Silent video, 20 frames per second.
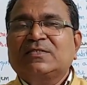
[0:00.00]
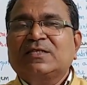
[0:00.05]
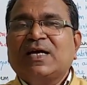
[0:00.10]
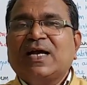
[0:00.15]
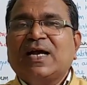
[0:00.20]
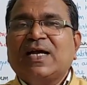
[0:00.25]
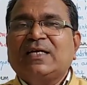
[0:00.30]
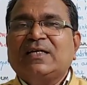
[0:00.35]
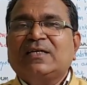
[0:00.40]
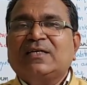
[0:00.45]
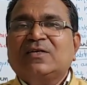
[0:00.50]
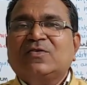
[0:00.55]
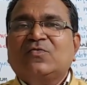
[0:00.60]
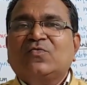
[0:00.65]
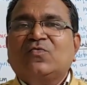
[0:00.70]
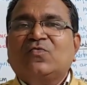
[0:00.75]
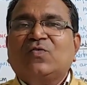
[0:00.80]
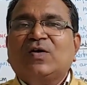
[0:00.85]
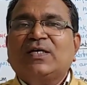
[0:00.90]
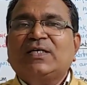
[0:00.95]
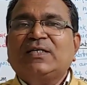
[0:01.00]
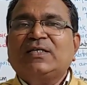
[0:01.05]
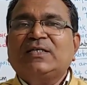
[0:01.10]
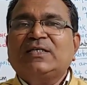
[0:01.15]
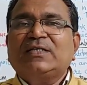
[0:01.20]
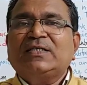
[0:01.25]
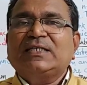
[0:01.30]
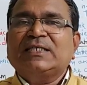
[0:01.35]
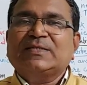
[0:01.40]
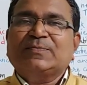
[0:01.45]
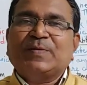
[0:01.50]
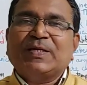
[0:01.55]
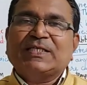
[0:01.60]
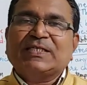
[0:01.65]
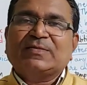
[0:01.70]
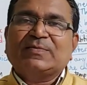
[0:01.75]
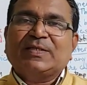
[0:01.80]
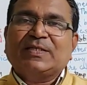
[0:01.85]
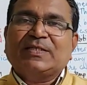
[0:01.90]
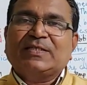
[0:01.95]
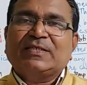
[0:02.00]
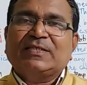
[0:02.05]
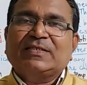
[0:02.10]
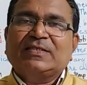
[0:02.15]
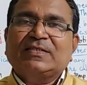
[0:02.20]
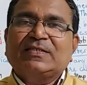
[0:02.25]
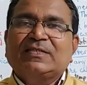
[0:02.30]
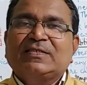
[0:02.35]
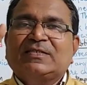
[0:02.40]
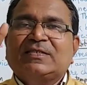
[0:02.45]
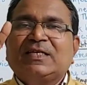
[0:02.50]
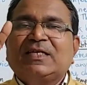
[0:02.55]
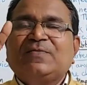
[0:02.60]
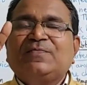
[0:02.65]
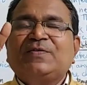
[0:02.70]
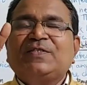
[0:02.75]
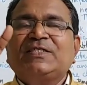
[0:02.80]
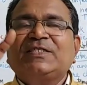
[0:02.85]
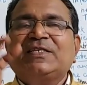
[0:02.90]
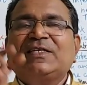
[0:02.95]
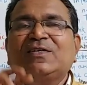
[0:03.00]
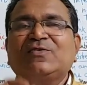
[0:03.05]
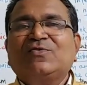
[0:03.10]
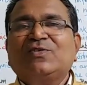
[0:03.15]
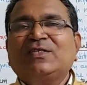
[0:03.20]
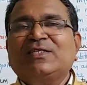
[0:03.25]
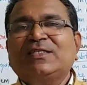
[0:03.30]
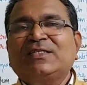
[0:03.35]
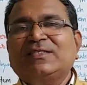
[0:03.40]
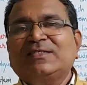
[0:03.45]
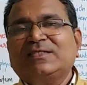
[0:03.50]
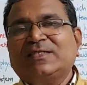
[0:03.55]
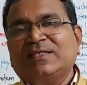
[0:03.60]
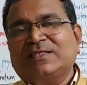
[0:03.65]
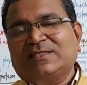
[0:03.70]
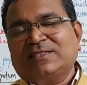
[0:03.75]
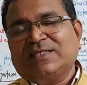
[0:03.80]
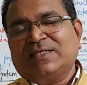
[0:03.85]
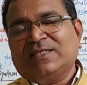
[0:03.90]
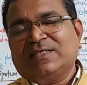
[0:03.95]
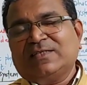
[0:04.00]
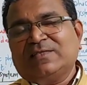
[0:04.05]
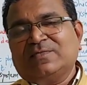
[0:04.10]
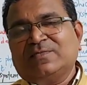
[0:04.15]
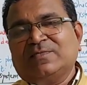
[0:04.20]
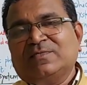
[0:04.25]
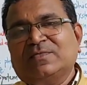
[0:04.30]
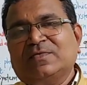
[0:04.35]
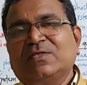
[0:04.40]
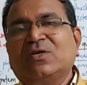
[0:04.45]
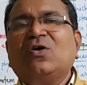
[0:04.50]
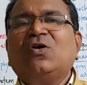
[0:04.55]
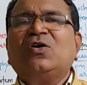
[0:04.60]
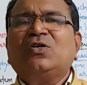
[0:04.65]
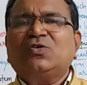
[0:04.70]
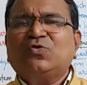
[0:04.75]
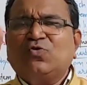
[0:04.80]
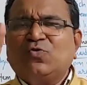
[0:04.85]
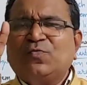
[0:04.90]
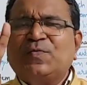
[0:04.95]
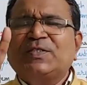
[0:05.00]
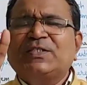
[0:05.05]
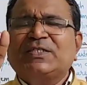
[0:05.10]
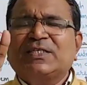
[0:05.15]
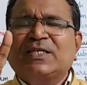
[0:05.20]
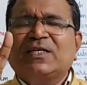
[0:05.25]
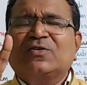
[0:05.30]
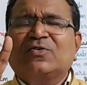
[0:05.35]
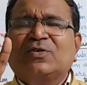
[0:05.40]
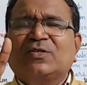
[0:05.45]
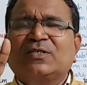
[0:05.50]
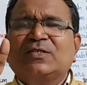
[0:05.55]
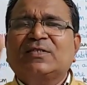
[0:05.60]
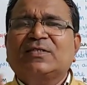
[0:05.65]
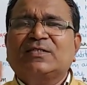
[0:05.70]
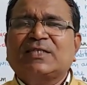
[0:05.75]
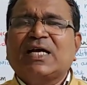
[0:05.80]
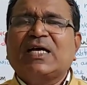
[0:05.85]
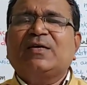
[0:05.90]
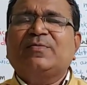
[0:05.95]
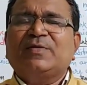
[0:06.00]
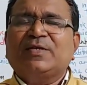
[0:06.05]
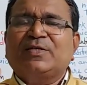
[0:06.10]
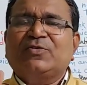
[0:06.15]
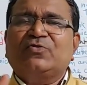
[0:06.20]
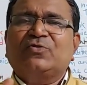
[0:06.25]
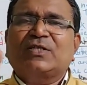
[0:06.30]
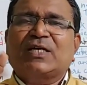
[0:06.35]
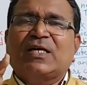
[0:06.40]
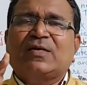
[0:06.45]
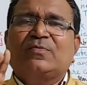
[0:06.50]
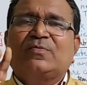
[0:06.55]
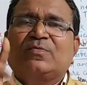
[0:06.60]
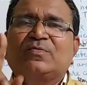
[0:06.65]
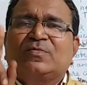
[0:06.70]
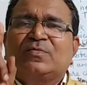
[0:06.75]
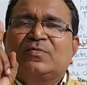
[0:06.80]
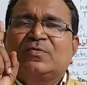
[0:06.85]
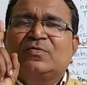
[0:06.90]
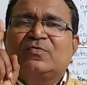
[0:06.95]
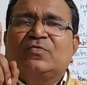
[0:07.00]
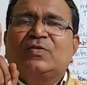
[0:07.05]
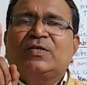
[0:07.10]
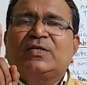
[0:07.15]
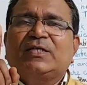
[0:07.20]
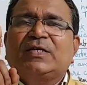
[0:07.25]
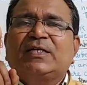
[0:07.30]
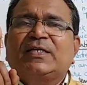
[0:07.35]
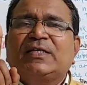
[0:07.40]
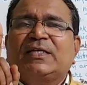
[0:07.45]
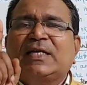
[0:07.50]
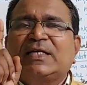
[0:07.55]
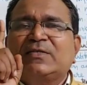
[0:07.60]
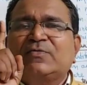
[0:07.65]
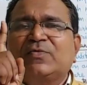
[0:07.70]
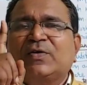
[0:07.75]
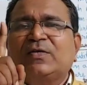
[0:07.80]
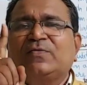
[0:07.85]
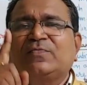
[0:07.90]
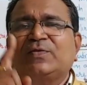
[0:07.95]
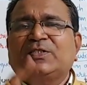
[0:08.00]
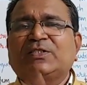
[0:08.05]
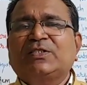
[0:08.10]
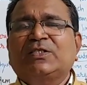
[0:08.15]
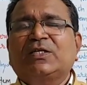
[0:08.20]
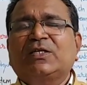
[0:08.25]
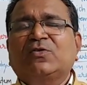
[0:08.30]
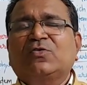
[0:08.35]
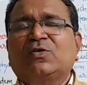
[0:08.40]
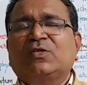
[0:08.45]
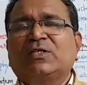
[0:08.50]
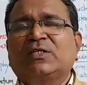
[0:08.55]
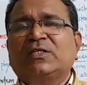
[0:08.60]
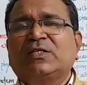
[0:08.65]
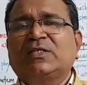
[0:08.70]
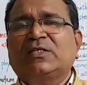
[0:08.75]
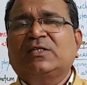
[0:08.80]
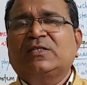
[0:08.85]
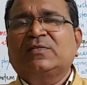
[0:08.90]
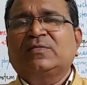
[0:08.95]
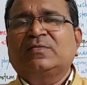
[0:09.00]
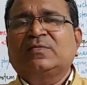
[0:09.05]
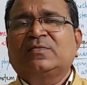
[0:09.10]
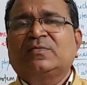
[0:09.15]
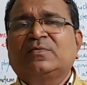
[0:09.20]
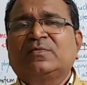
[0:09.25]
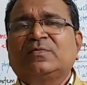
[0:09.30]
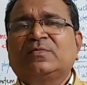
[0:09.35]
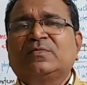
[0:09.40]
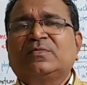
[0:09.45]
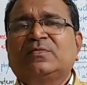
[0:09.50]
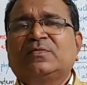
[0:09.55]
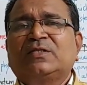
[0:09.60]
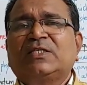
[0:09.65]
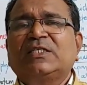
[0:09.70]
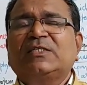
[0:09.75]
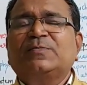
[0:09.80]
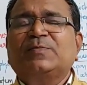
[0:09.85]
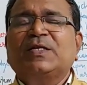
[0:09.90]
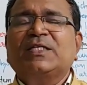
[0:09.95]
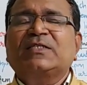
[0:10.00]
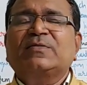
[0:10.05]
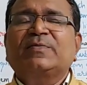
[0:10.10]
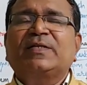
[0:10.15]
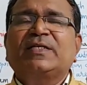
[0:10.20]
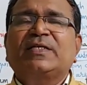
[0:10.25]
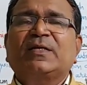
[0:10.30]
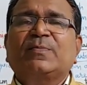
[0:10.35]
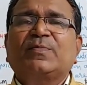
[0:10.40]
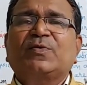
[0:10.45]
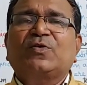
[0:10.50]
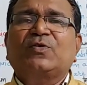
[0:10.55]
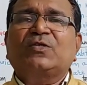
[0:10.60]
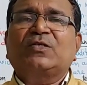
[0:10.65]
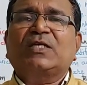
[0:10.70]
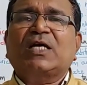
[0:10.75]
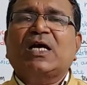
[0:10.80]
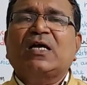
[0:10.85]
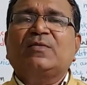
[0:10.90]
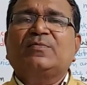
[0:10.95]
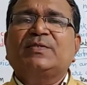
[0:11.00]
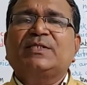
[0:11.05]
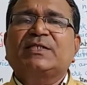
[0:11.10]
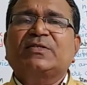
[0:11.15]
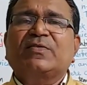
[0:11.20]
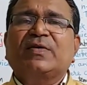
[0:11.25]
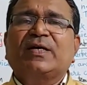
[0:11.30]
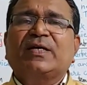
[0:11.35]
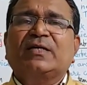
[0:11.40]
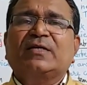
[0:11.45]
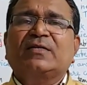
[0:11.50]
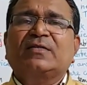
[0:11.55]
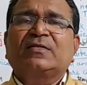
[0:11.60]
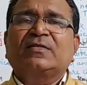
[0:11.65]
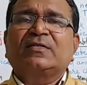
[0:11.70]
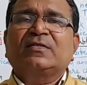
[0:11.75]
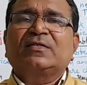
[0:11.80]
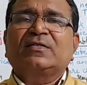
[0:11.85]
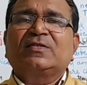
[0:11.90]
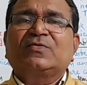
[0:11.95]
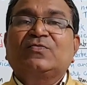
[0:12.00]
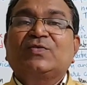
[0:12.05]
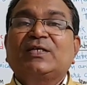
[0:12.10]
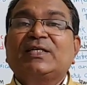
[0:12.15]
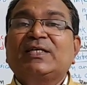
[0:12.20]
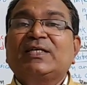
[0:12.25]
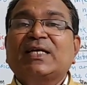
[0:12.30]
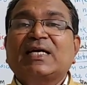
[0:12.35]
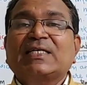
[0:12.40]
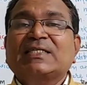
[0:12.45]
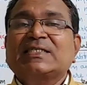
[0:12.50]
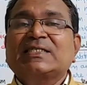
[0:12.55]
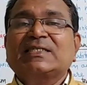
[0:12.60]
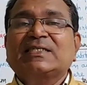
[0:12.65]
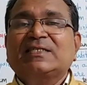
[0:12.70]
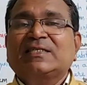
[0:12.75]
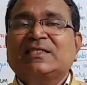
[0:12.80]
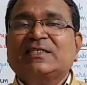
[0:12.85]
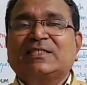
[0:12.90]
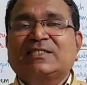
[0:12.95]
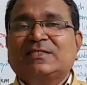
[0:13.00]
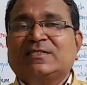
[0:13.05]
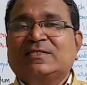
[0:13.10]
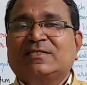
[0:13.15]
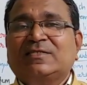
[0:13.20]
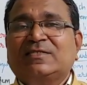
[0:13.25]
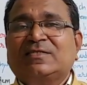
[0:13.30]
and 1 displacement, 3 physical quantities are there, or 2 physical quantities, time into time, we treat it as 1 physical quantity. Displacement upon time square, we get acceleration.